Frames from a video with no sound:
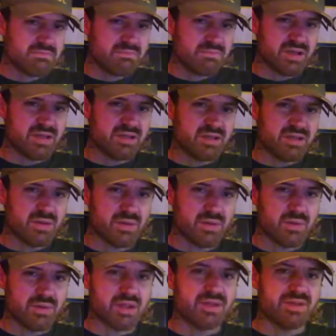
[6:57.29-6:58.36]
but
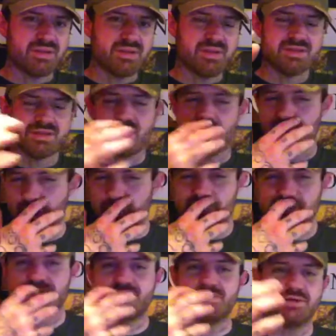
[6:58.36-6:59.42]
hold on, he's not going to
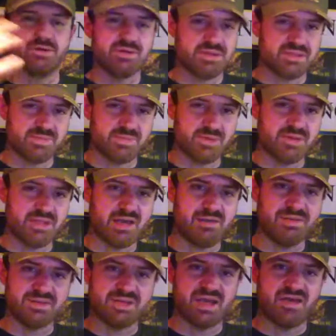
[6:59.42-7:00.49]
listen to you at this point in time in
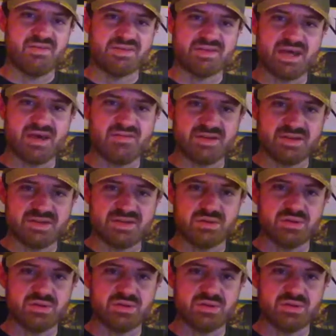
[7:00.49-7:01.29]
his life. That's obvious. So